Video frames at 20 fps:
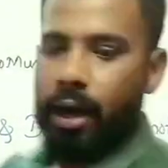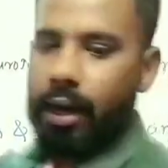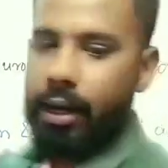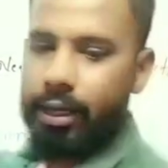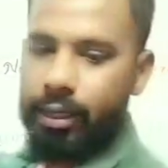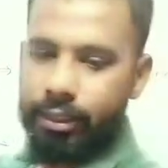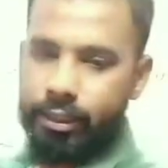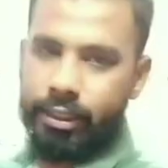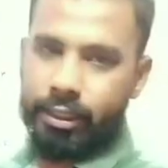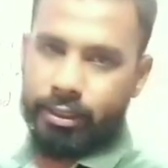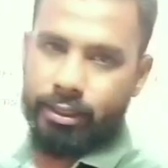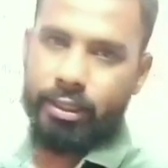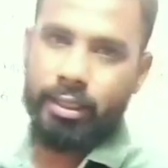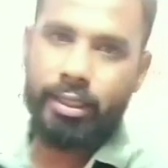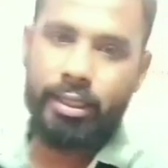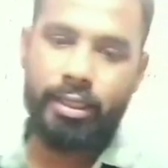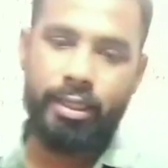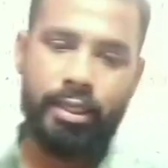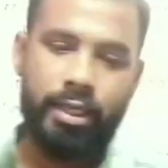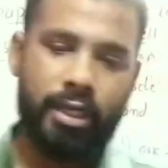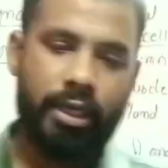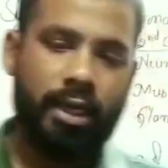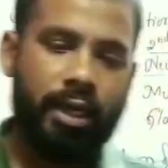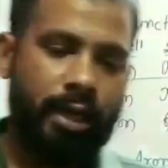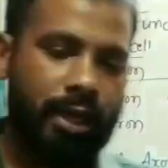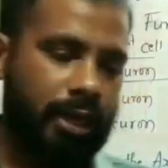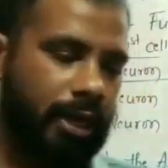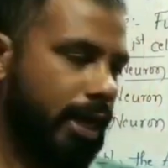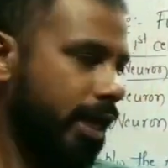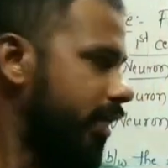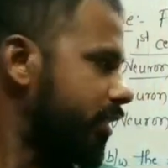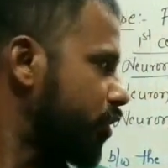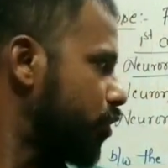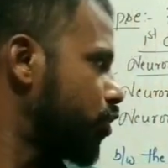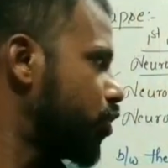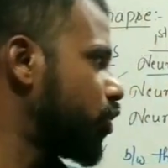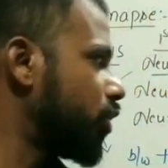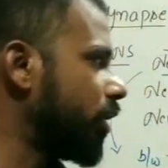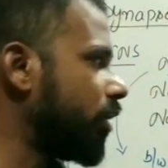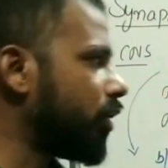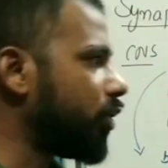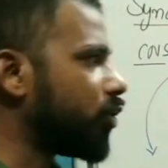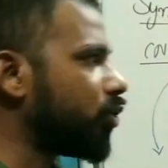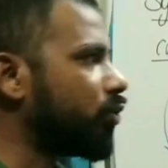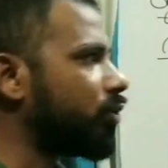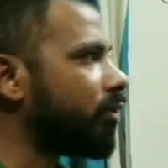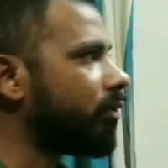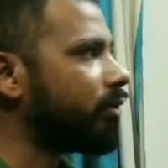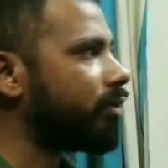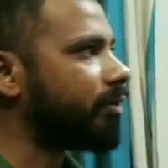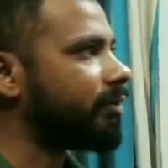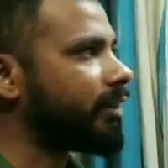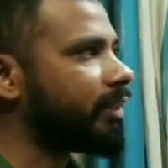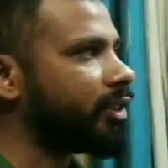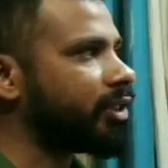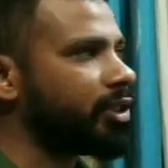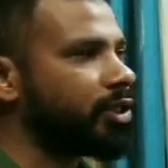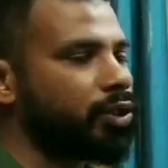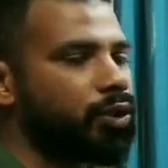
And as usual, you know, the